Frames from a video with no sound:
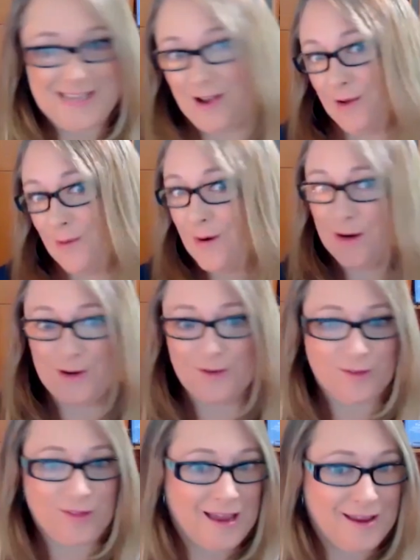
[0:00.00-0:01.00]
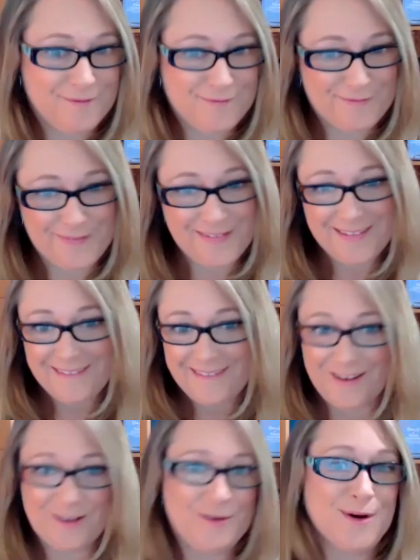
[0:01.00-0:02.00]
how you are in your life,
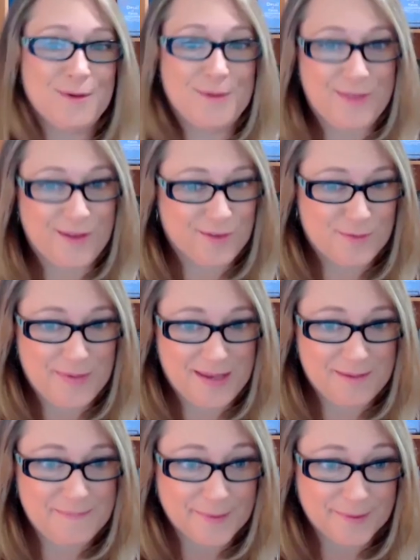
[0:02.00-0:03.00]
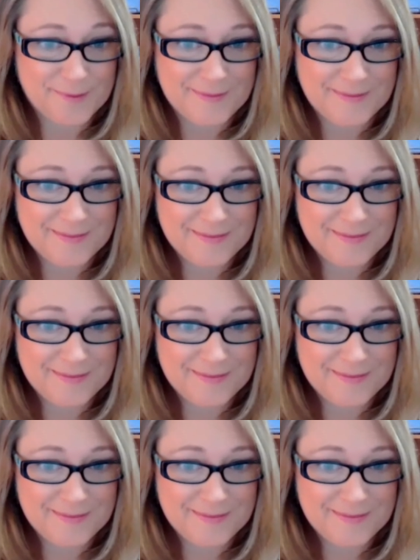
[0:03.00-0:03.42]
how you are with other people.